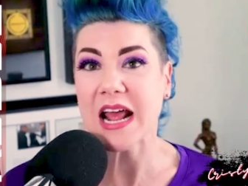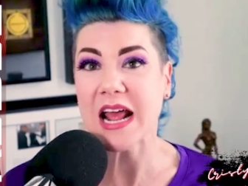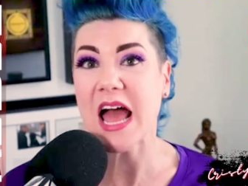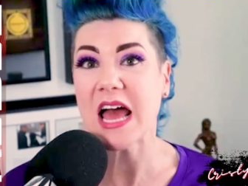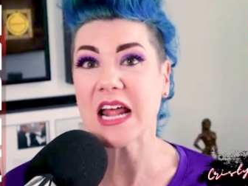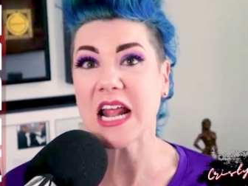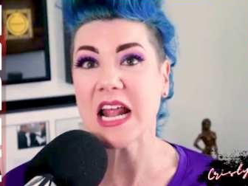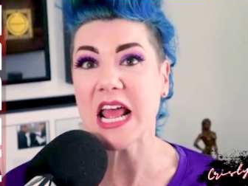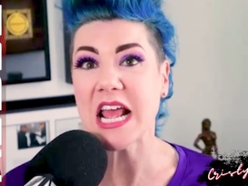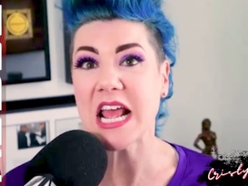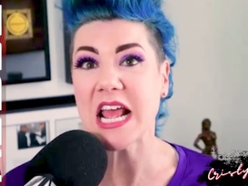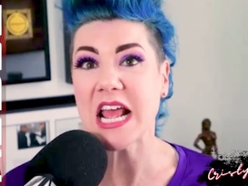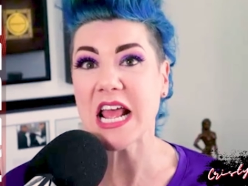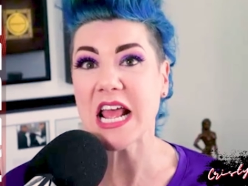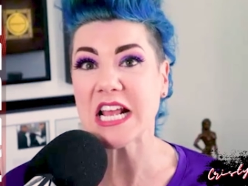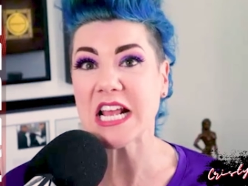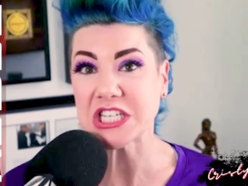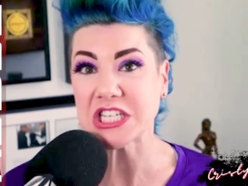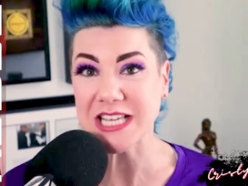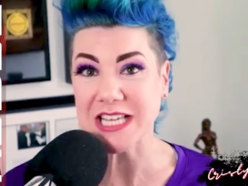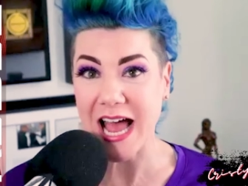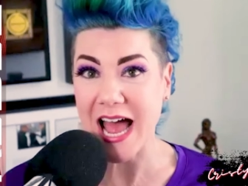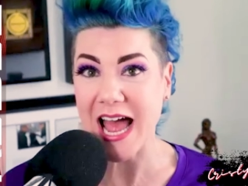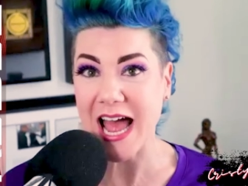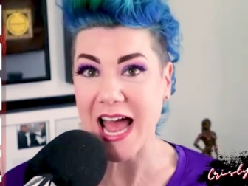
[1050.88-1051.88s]
and I had
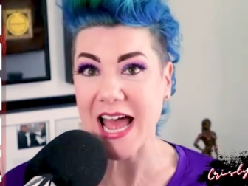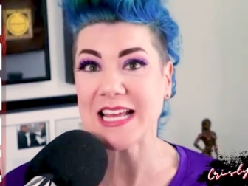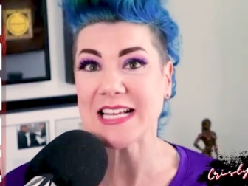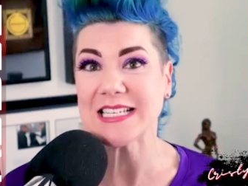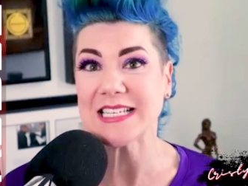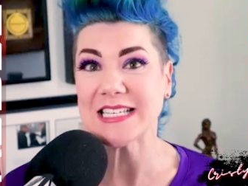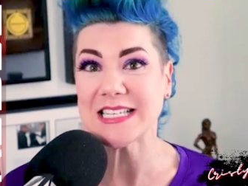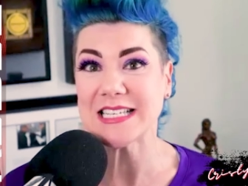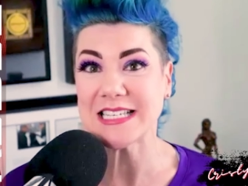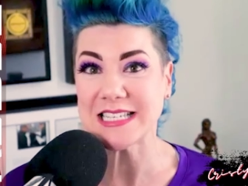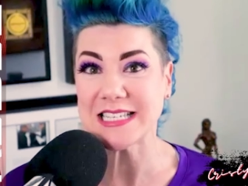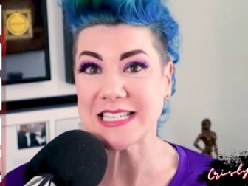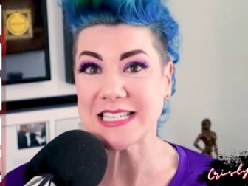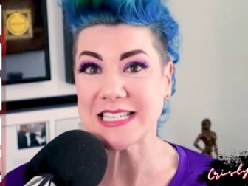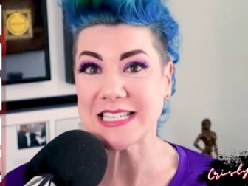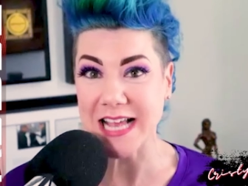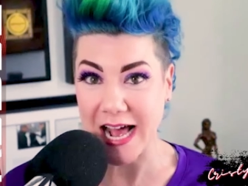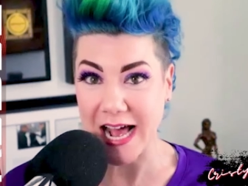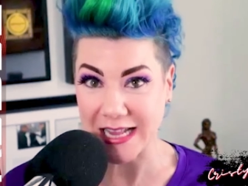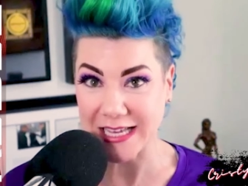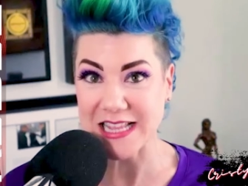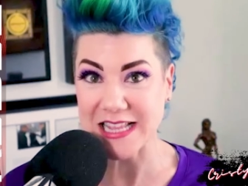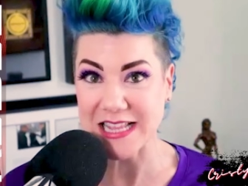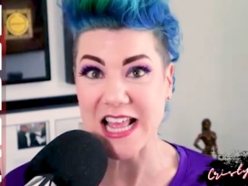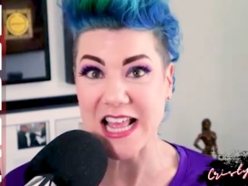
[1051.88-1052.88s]
a side
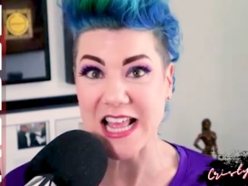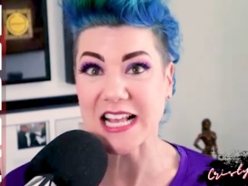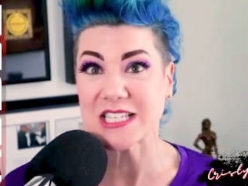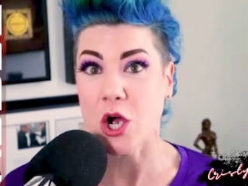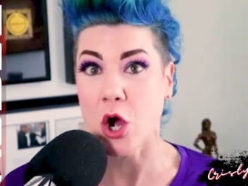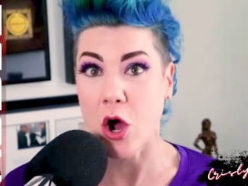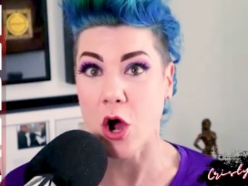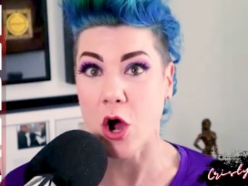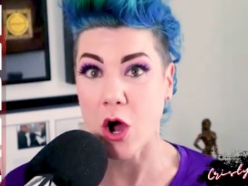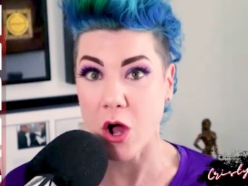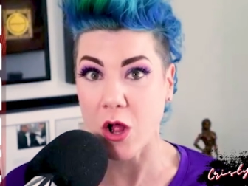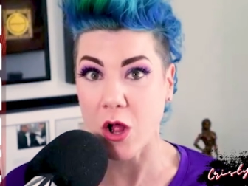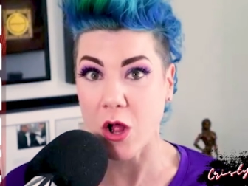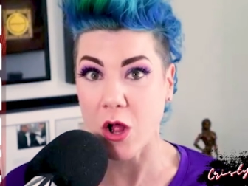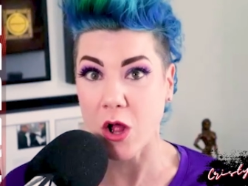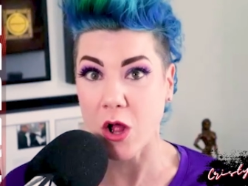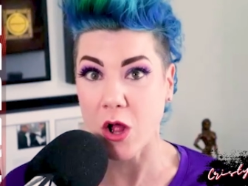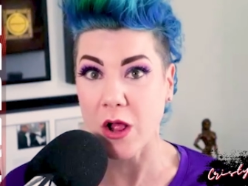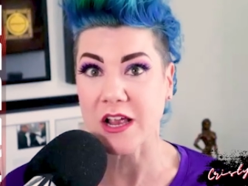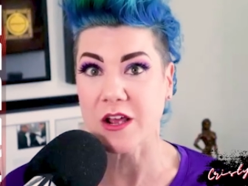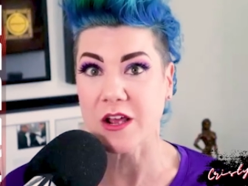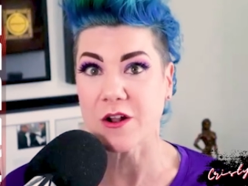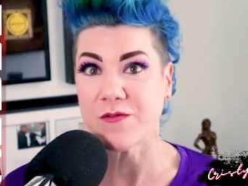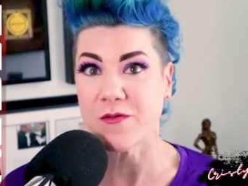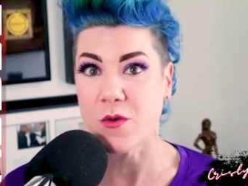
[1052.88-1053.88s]
salad. That's
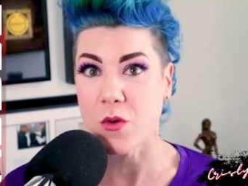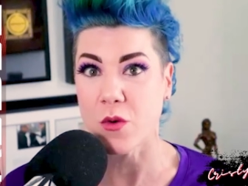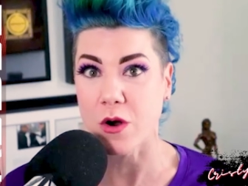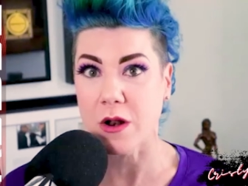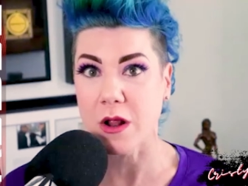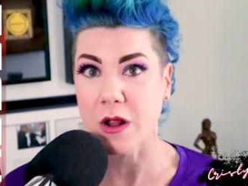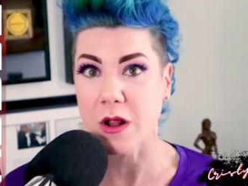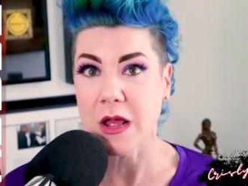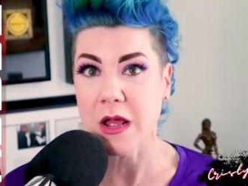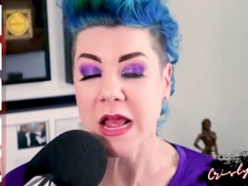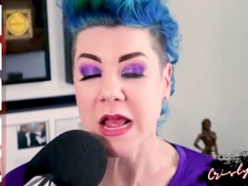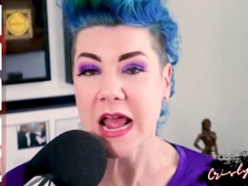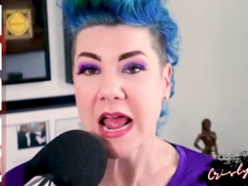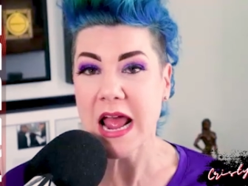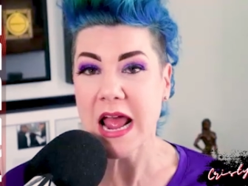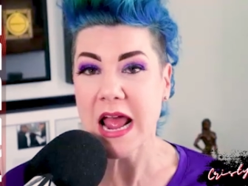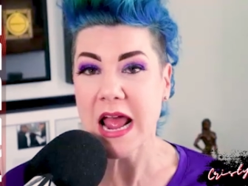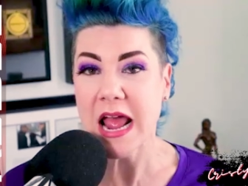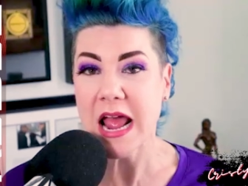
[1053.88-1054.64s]
all I could afford.